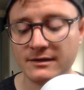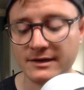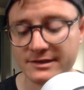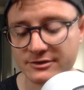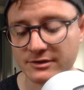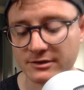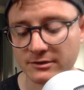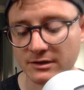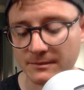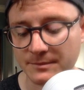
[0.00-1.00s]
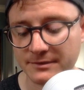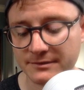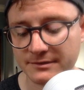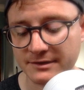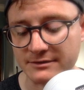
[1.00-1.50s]
I struggle up
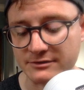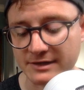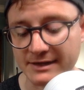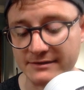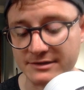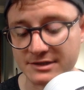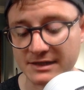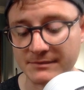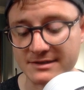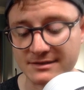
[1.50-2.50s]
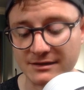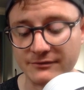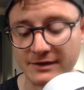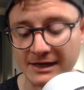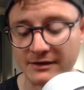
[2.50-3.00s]
and try to shake
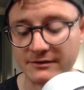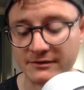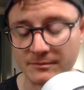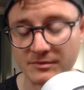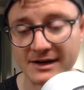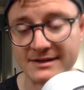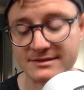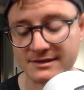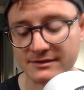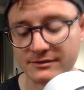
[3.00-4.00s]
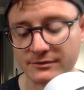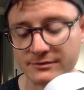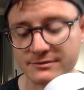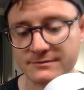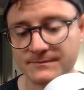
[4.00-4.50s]
myself out of the brass
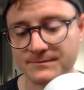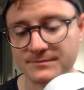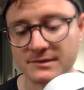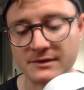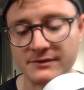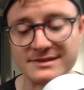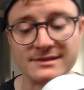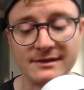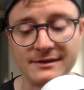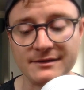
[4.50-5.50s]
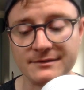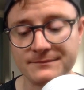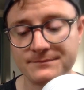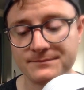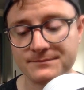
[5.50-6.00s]
tentacles of this thing.
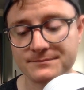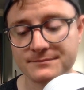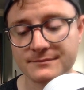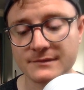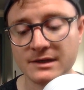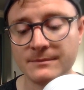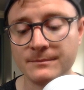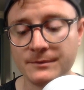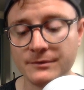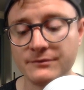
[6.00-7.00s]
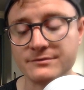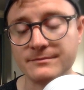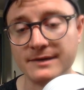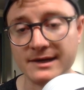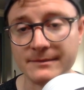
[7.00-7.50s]
It moves
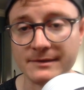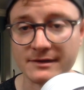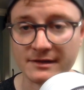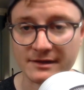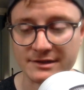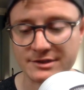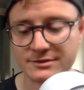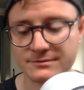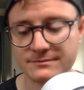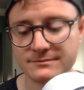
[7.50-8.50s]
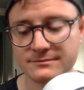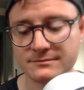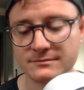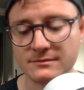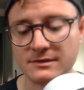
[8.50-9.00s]
maybe an inch.
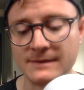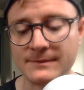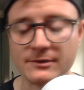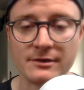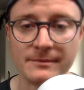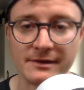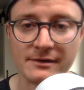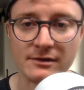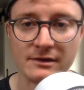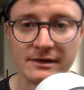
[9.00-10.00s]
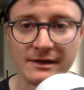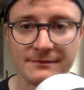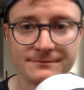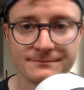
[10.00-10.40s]
I'm going to be here all night.